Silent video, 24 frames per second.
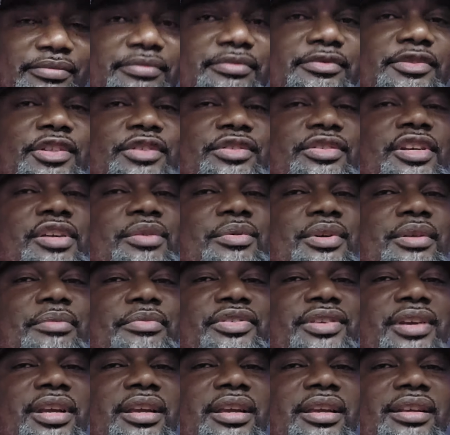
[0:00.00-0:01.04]
You see what I'm
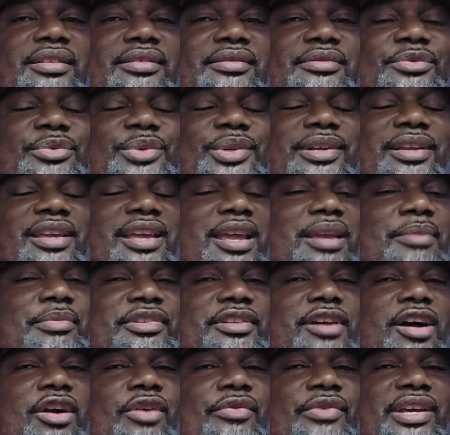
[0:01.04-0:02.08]
saying? When the game
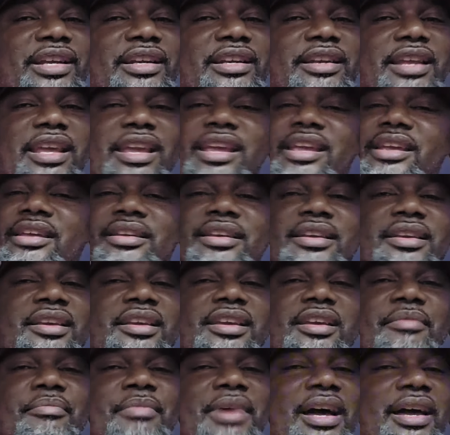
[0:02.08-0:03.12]
is already in hand
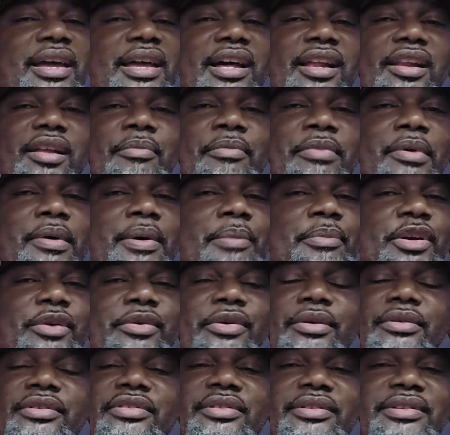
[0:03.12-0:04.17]
and my Alabama
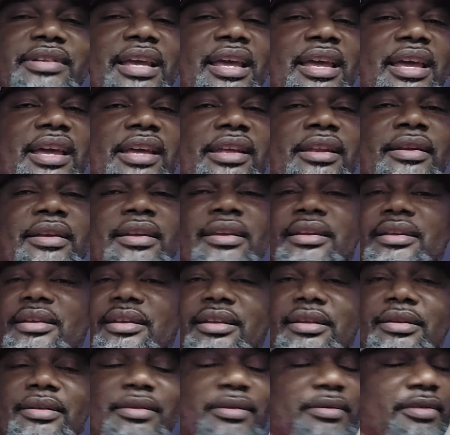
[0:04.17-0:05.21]
Crimson Tide
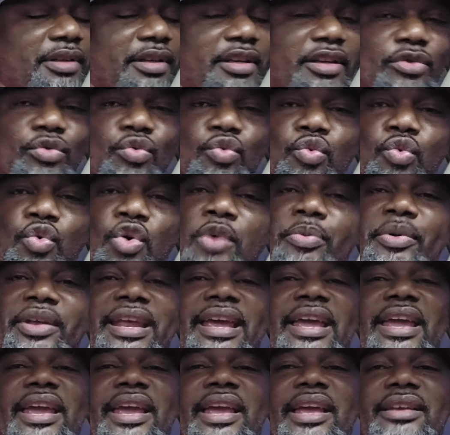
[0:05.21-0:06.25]
is whooping
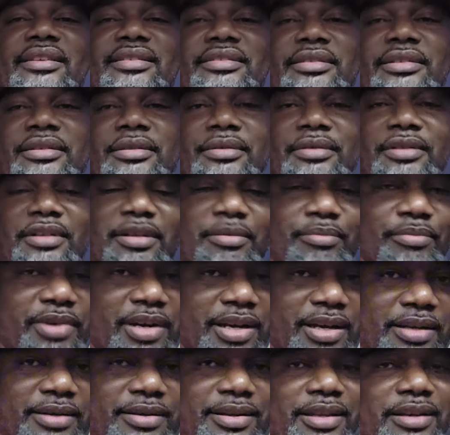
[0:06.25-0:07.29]
ass in
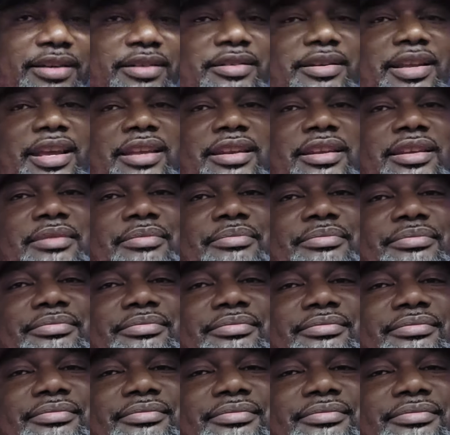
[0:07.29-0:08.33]
Bryant-Denny Stadium.
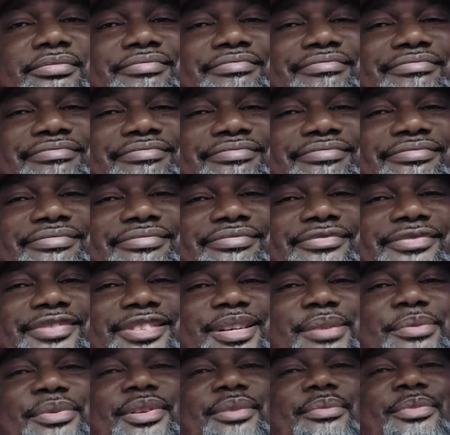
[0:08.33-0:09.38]

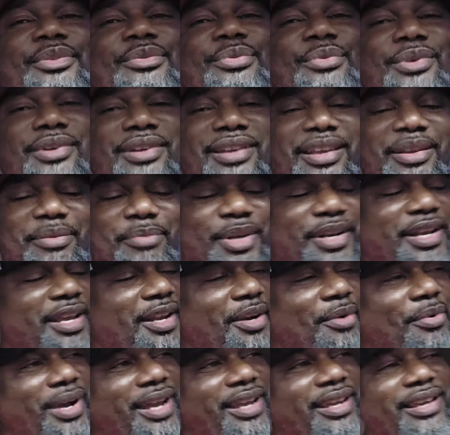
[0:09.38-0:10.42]
September 28th. But
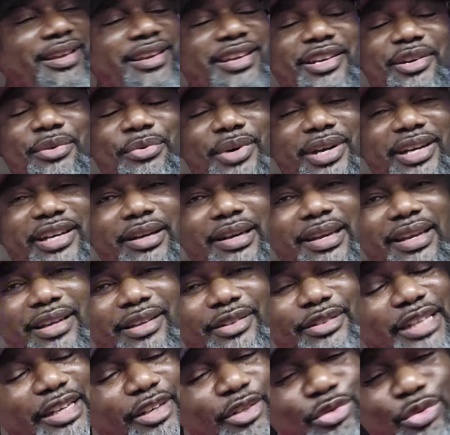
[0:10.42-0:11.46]
anyway, it is what it
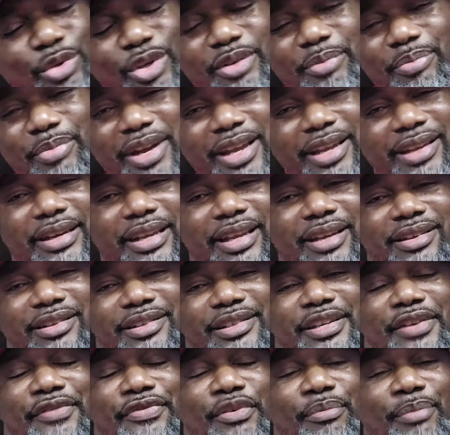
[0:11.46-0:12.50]
is. I just want to bring that
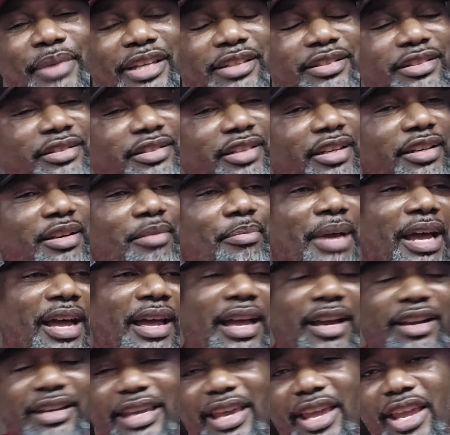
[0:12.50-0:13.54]
little information to you about
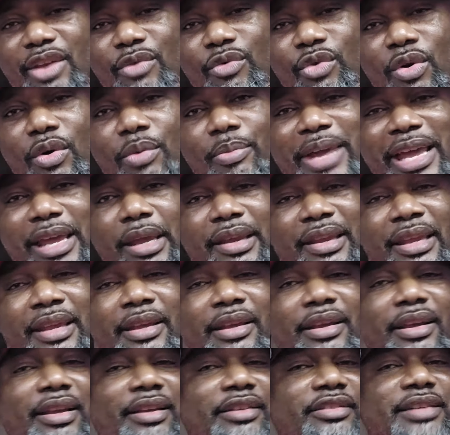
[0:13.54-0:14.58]
how Kane Wommak
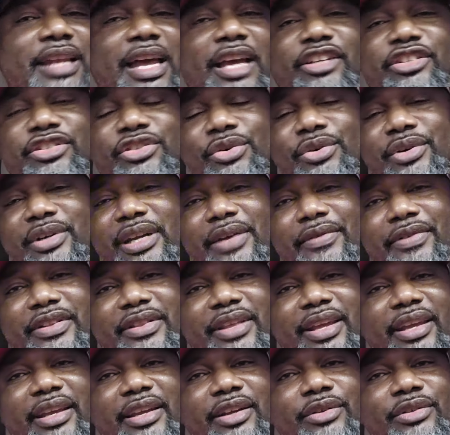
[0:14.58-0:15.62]
is not showing
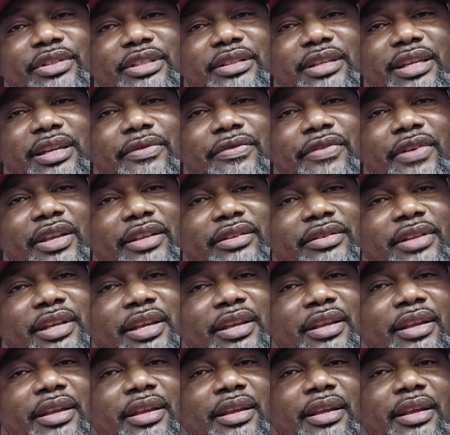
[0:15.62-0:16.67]
everything on the defense.
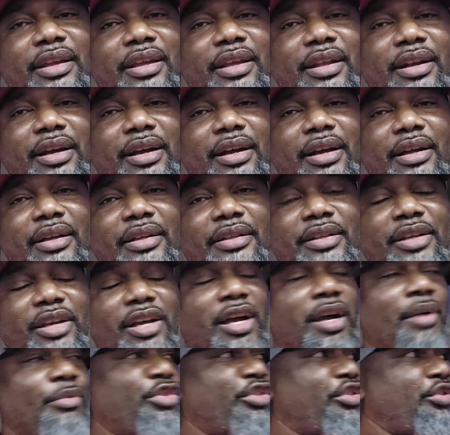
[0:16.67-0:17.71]
And
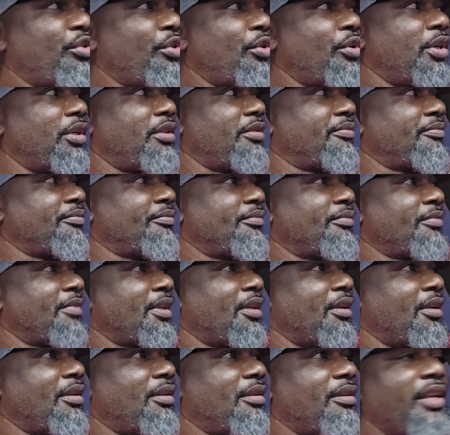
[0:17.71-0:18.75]
I'm sure
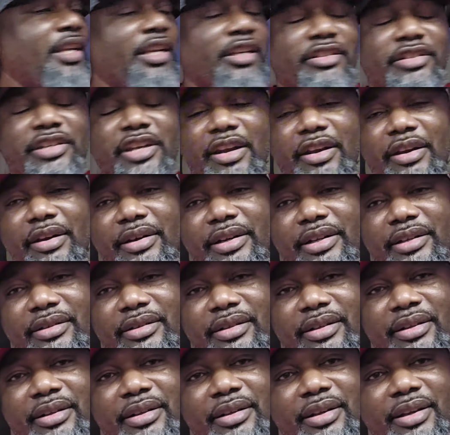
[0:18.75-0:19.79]
Nick Sheridan
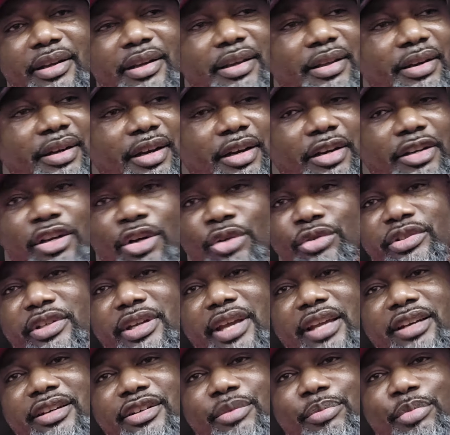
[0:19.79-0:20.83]
and Coach
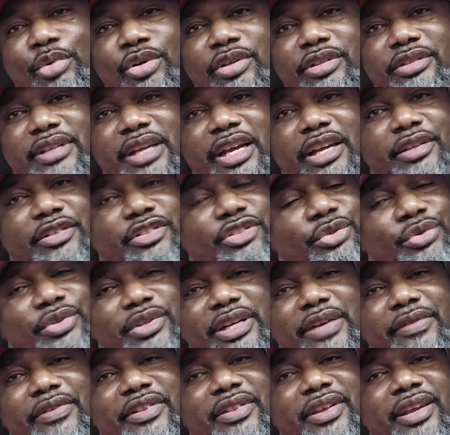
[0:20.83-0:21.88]
Kalen DeBoer is not
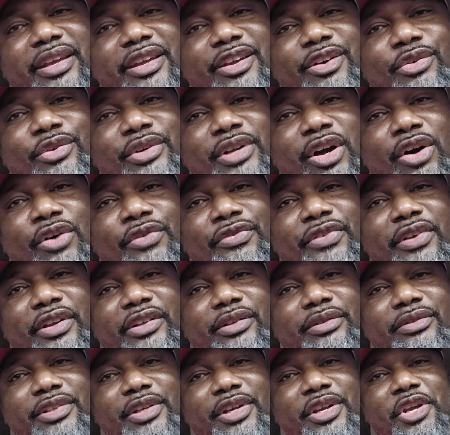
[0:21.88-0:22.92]
showing everything on the offense.
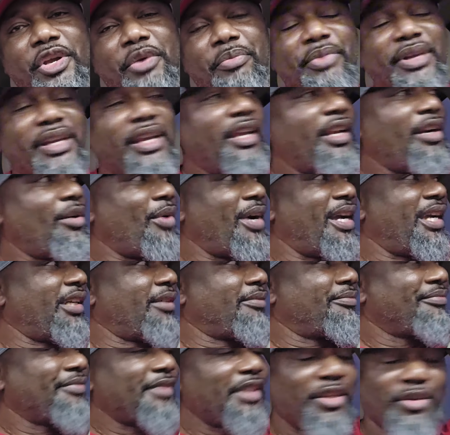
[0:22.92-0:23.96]
But
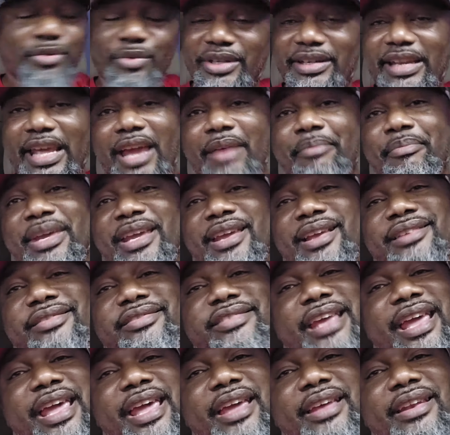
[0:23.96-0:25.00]
anyway, with that being
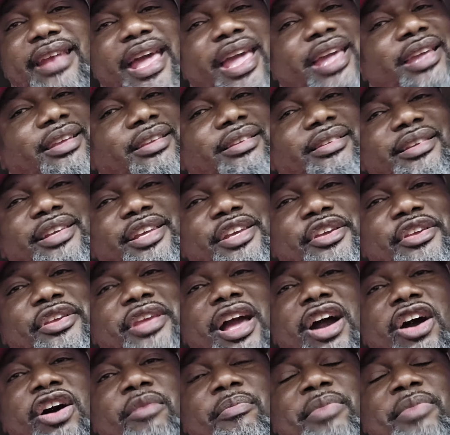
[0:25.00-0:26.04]
said, hey,
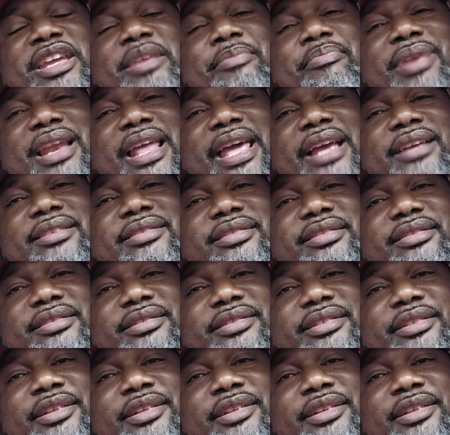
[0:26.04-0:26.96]
y'all be blessed.